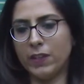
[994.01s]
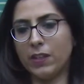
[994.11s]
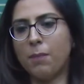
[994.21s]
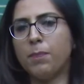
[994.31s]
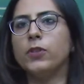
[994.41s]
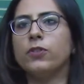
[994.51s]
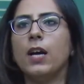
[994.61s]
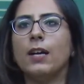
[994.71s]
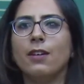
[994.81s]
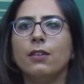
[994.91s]
whether the
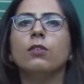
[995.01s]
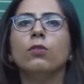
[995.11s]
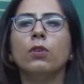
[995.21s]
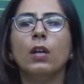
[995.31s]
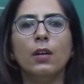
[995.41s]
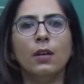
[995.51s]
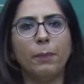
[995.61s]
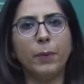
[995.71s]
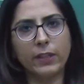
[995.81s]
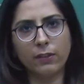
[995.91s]
person has undergone
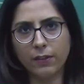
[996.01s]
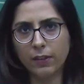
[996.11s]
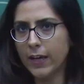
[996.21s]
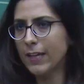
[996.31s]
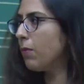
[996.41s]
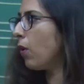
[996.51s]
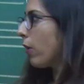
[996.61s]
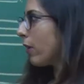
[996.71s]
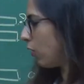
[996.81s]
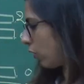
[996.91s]
the particular crime
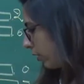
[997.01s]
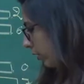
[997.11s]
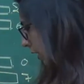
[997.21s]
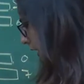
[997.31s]
or not.